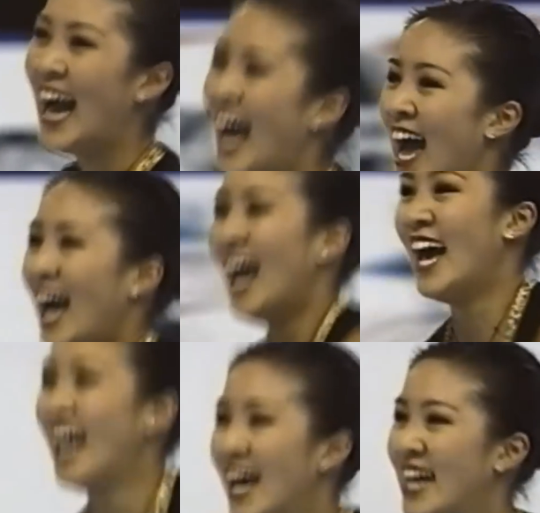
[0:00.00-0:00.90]
because
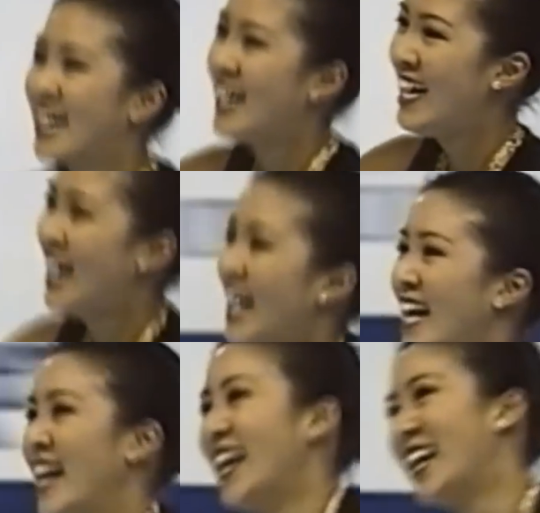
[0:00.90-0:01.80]
she had missed it
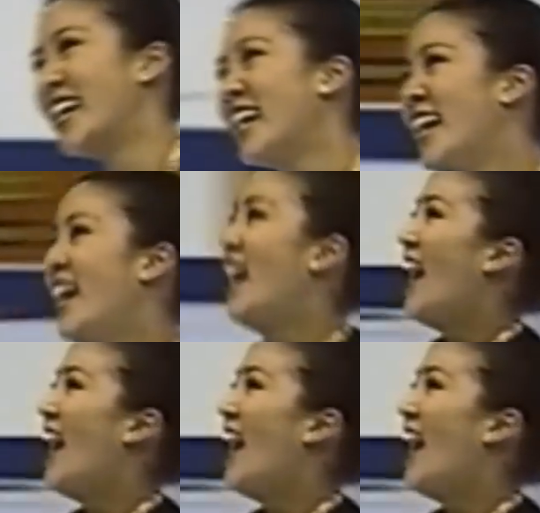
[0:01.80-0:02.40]
before. That